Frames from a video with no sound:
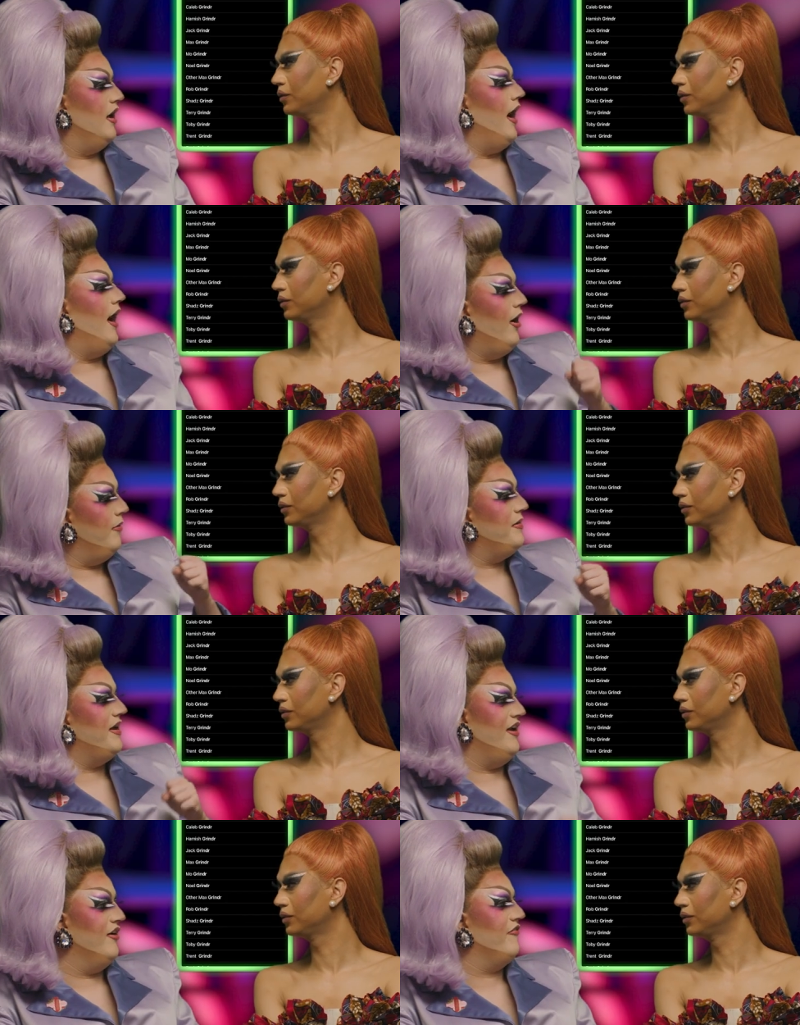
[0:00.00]
Speaker 1: I'll be
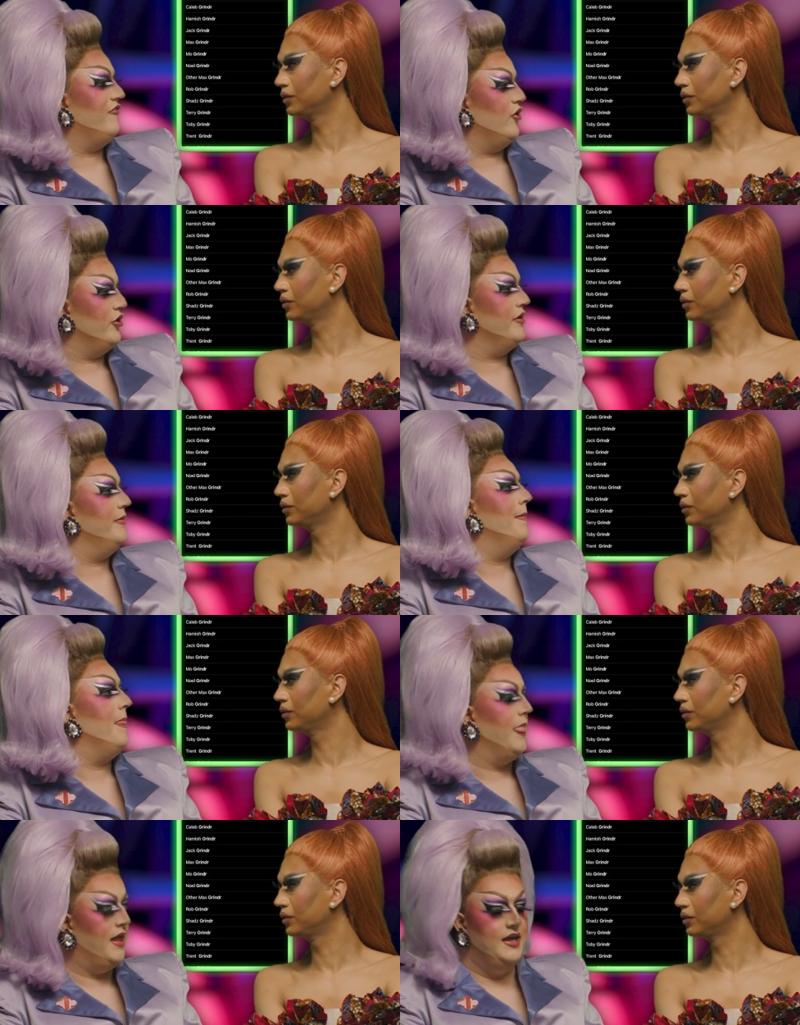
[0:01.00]
here for you
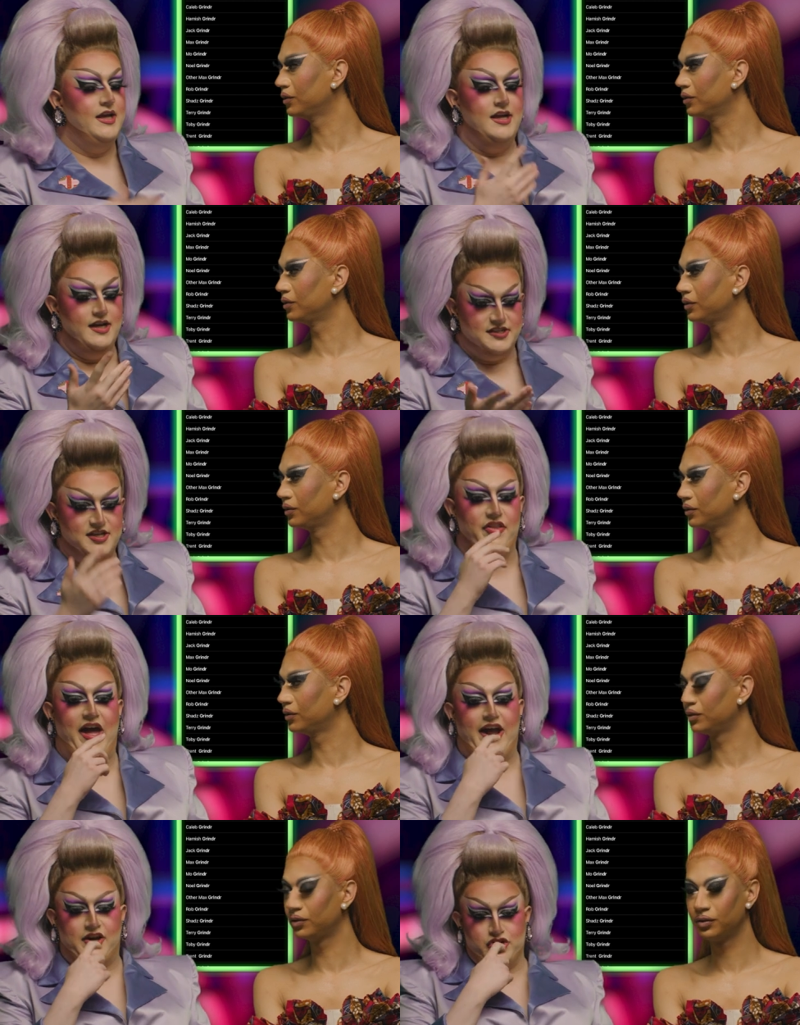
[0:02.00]
until the
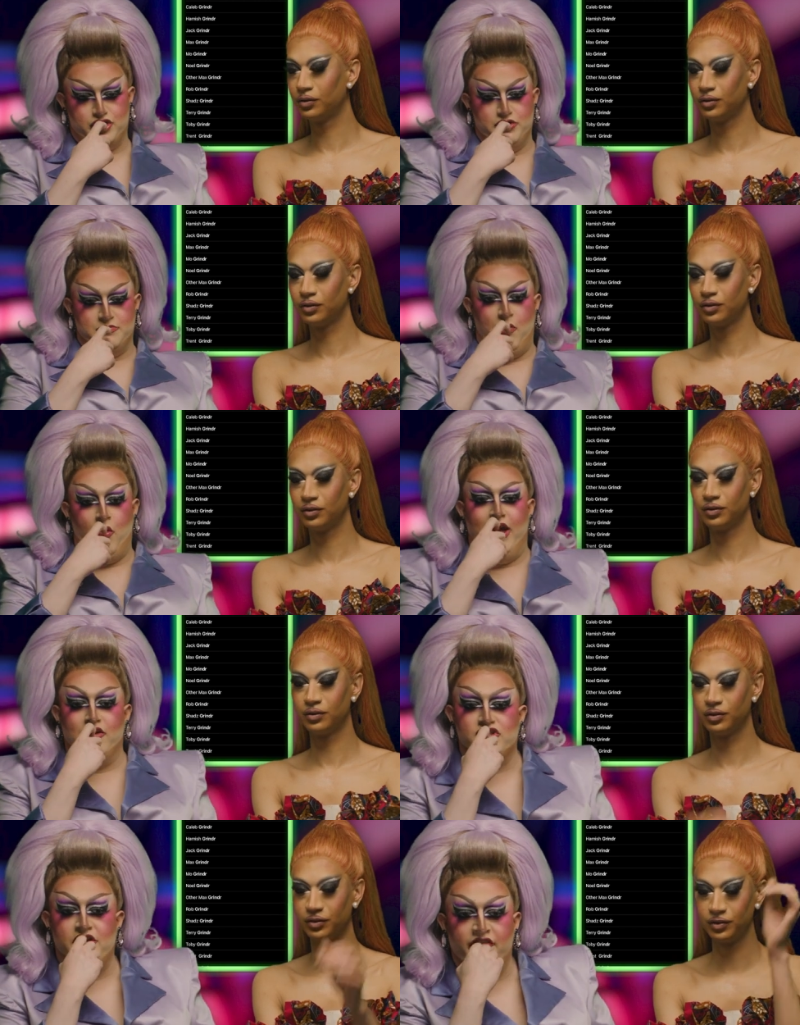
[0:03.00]
hacker shows me what
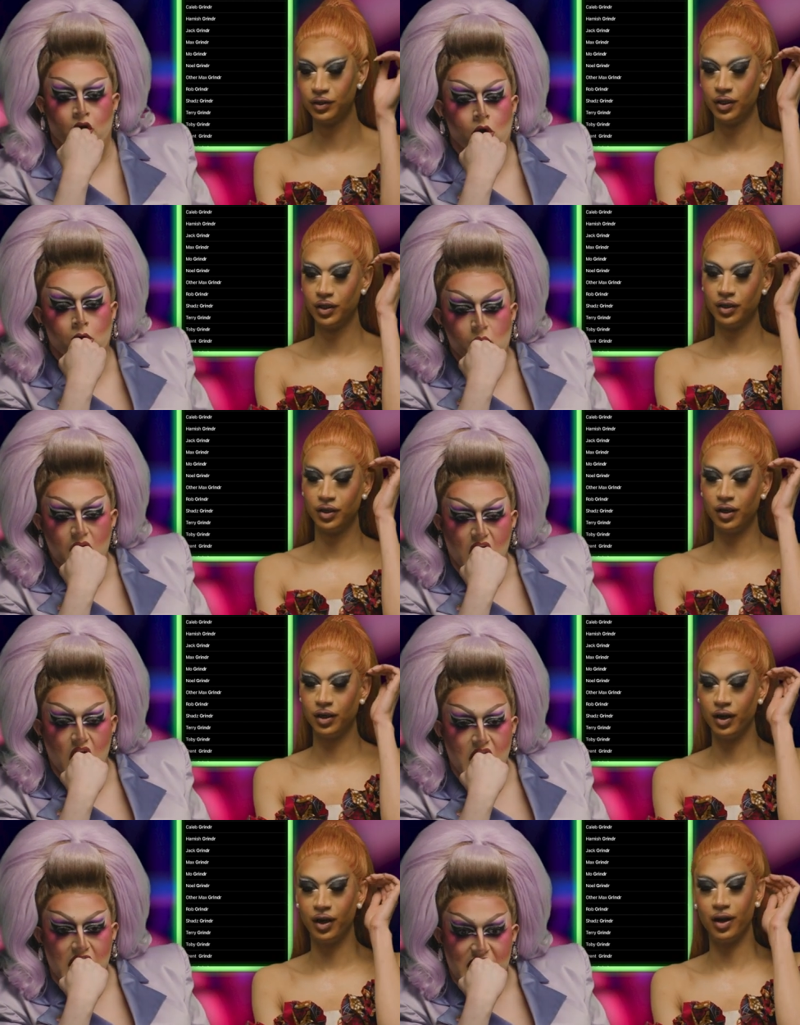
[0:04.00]
else you've got.
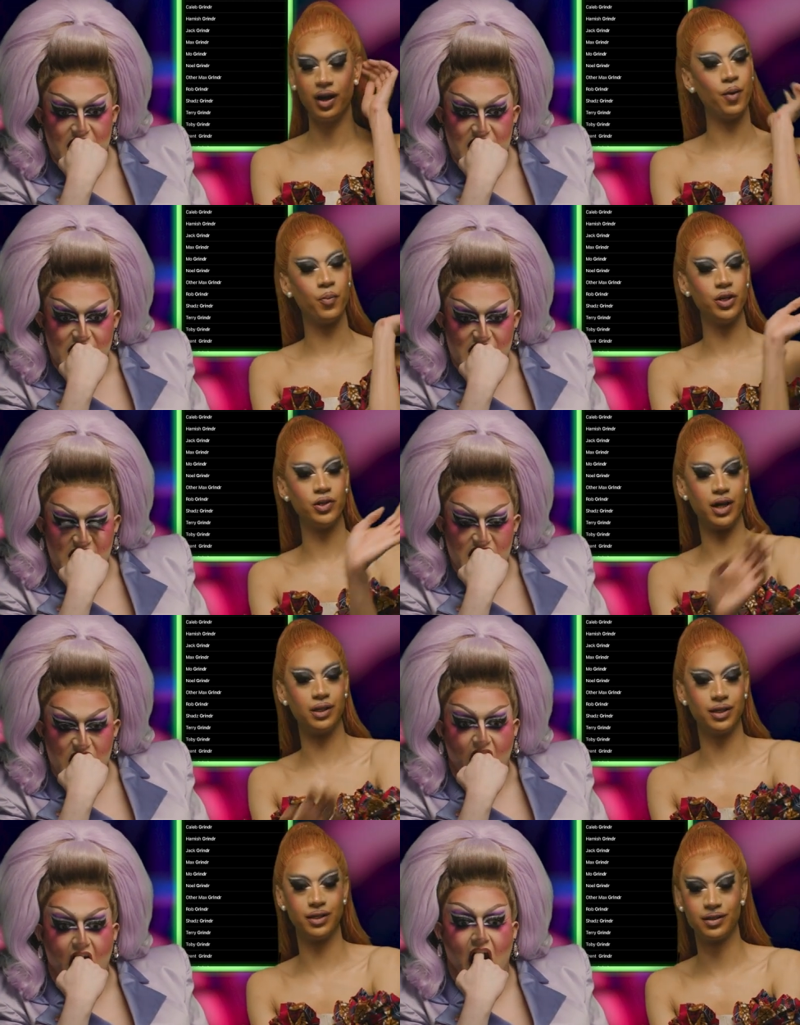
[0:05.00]
Speaker 2: I
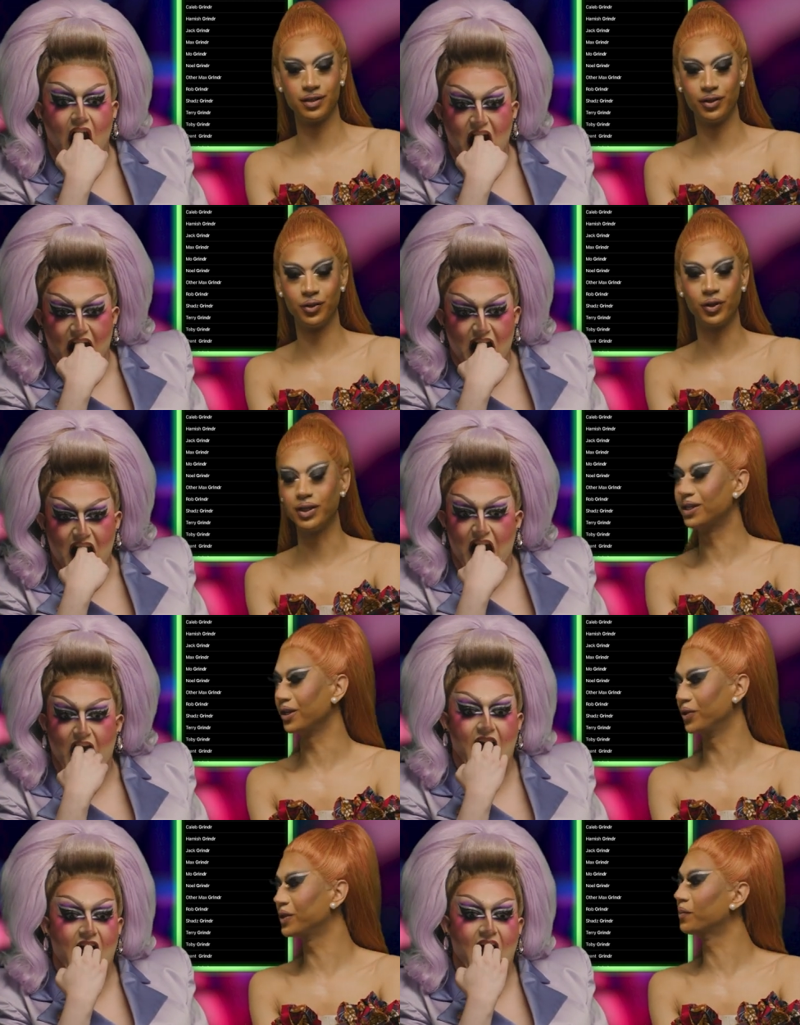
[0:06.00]
appreciated your
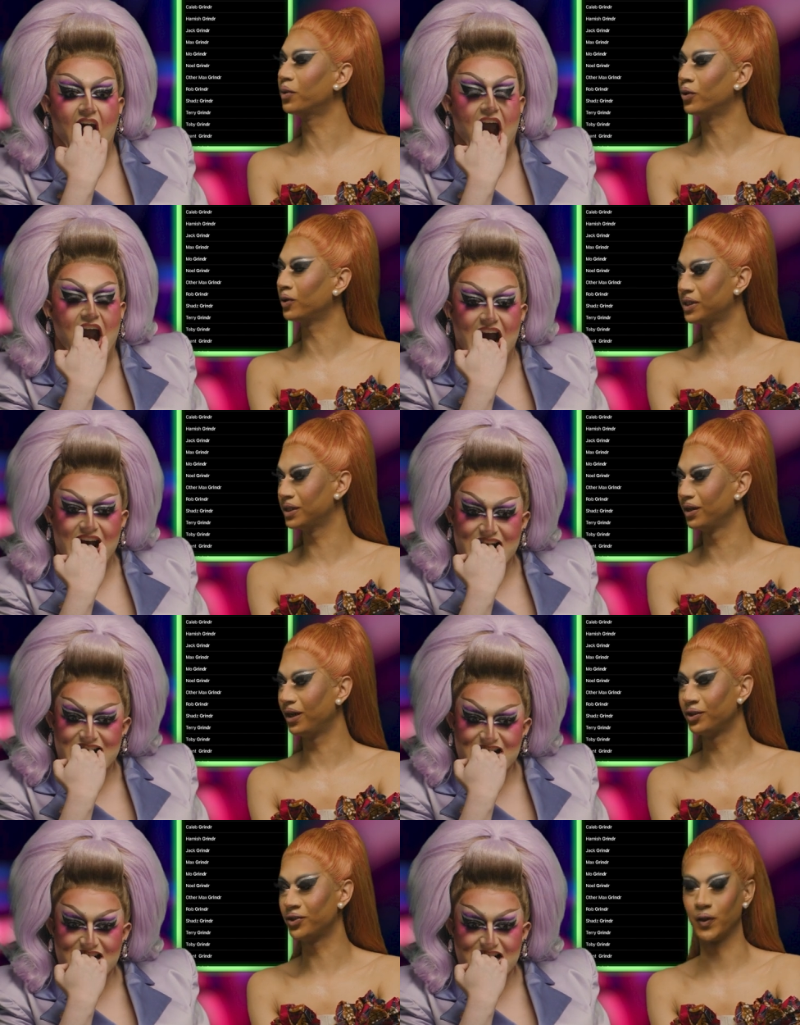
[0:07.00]
continued support
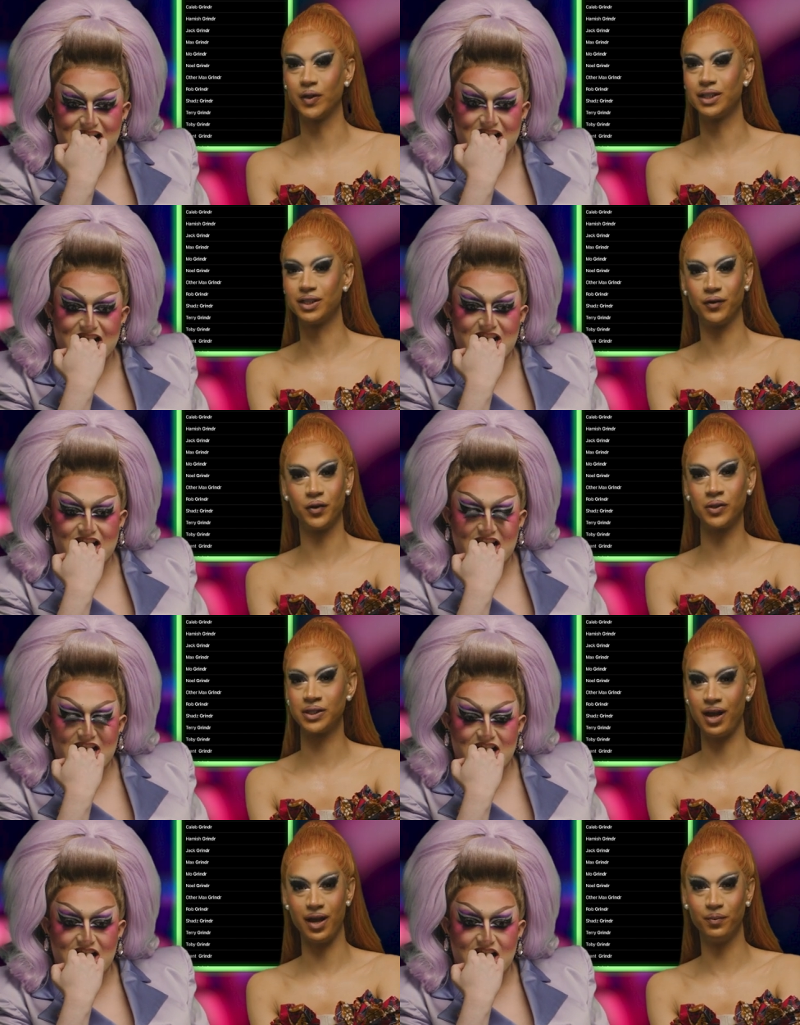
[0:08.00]
during this difficult
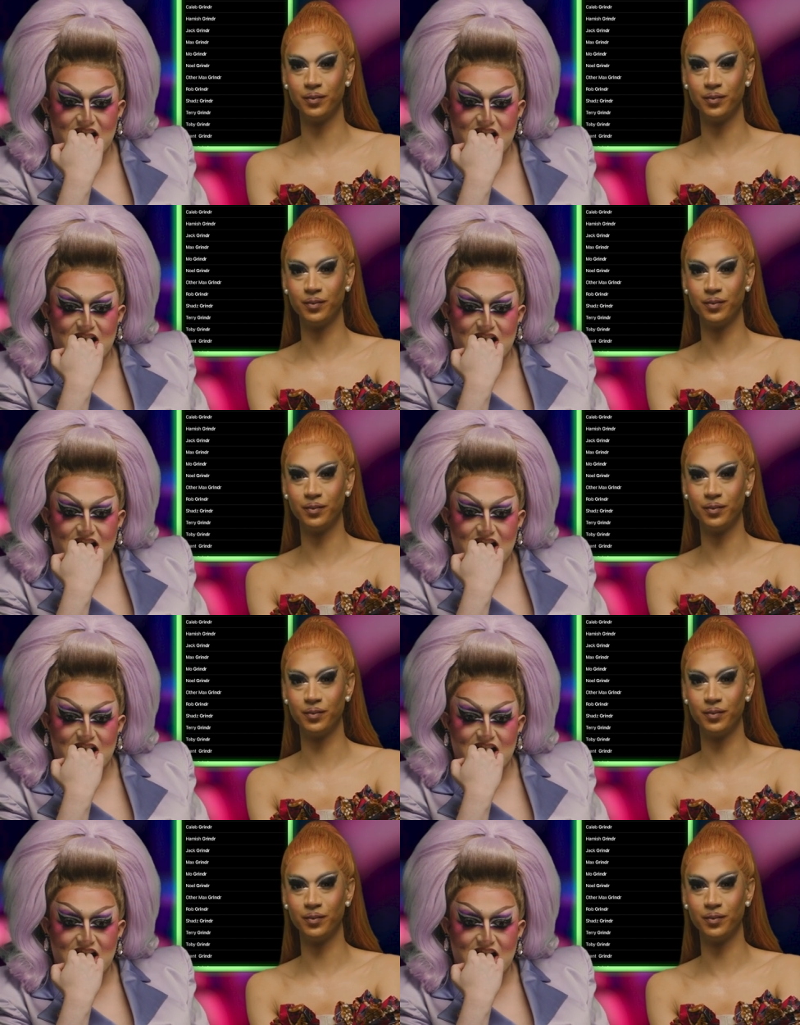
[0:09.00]
time.